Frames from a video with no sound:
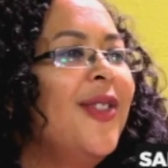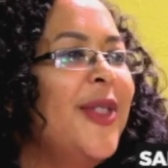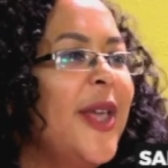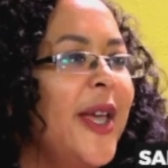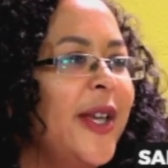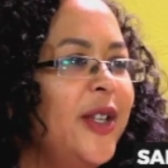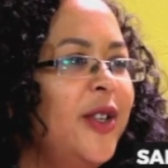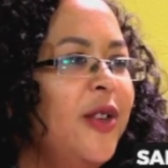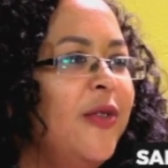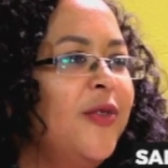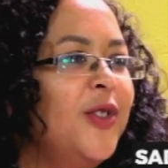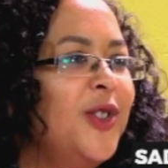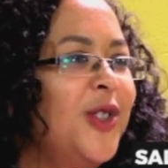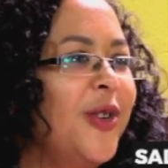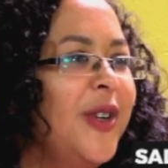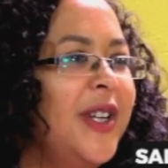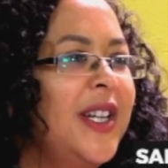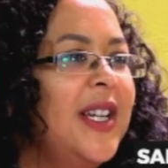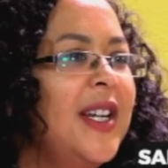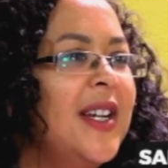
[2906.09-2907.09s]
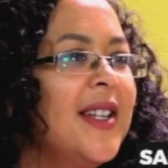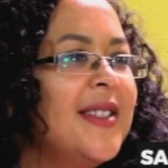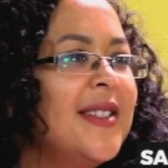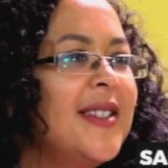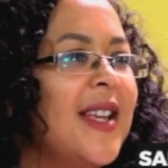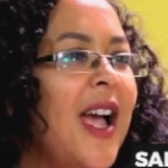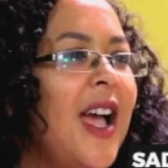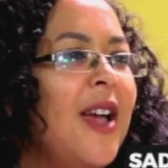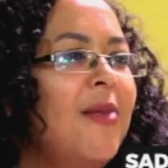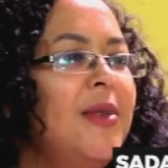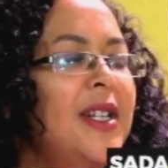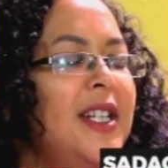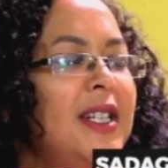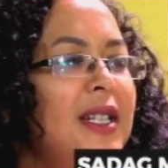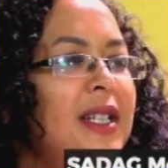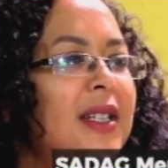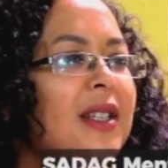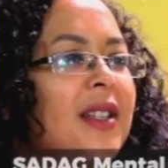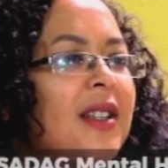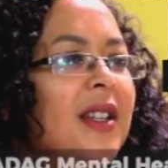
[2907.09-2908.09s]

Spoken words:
Thank you for joining us. I'm Lenina